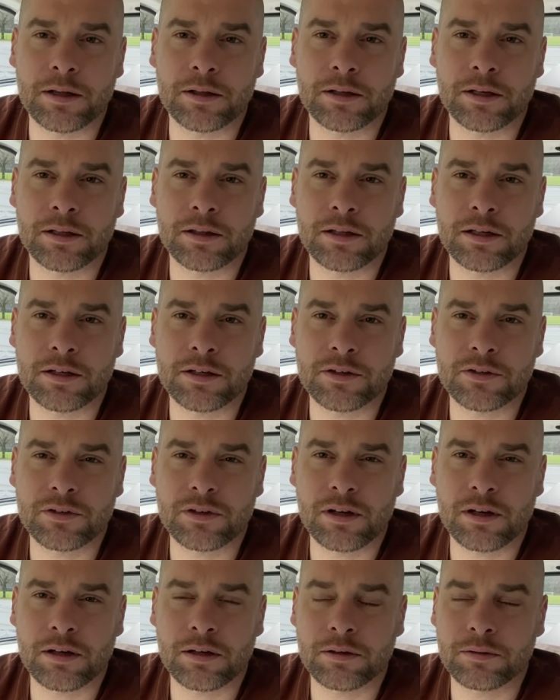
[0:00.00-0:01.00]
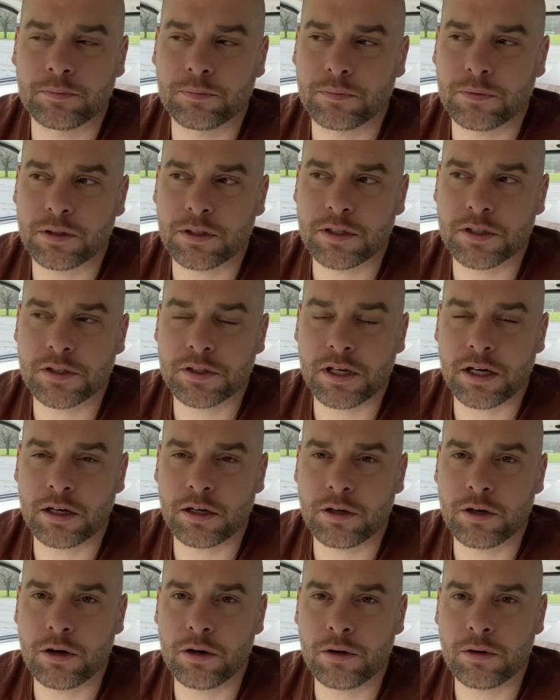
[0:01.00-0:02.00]
Like they just kind of
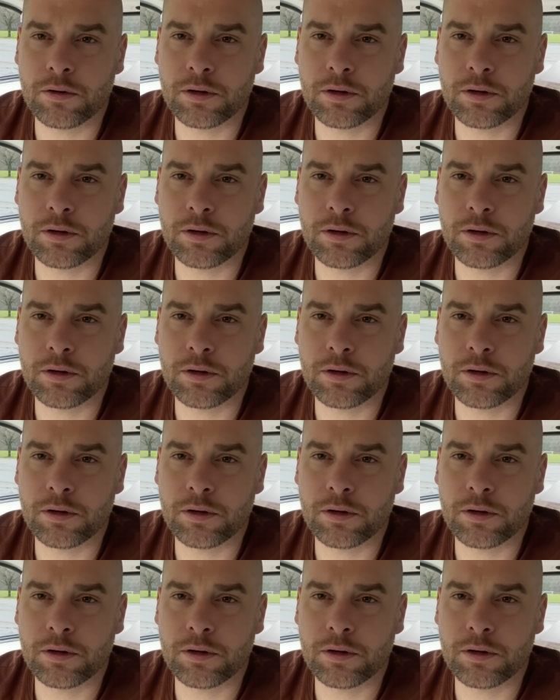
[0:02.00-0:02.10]
go.